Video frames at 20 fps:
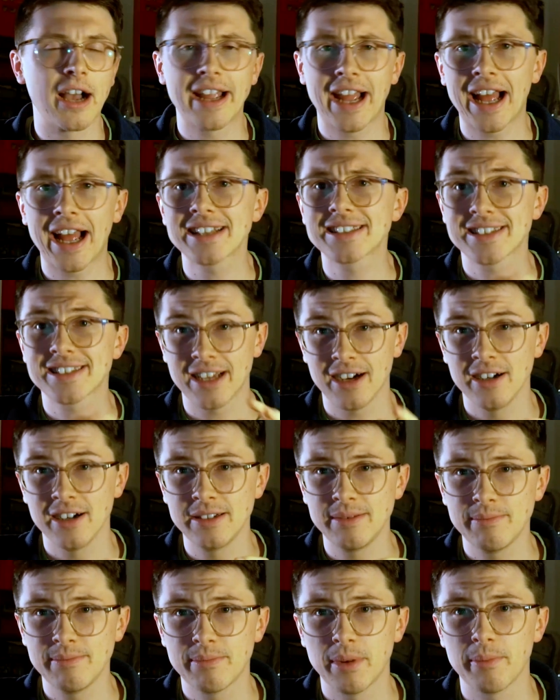had
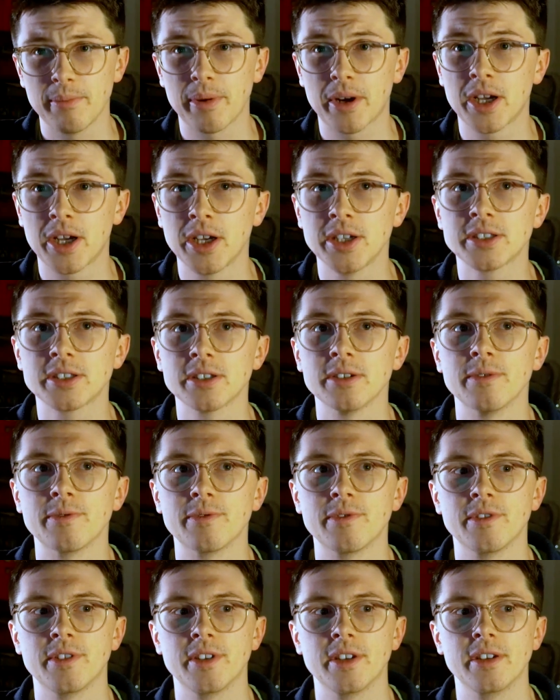time, but because of
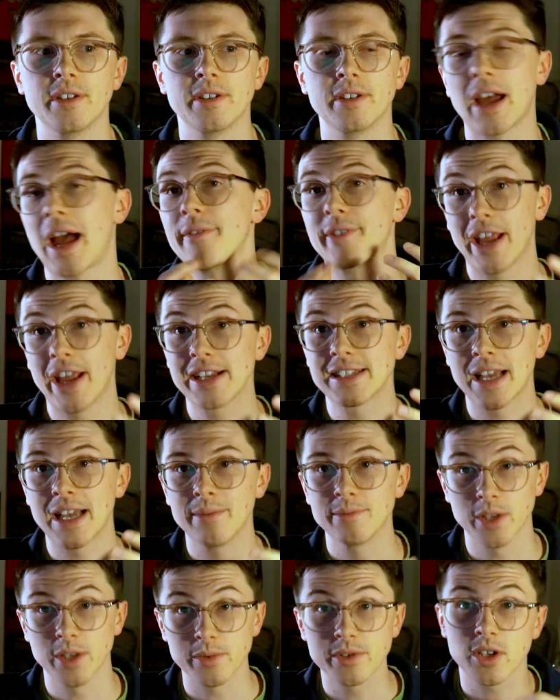the having exams, I was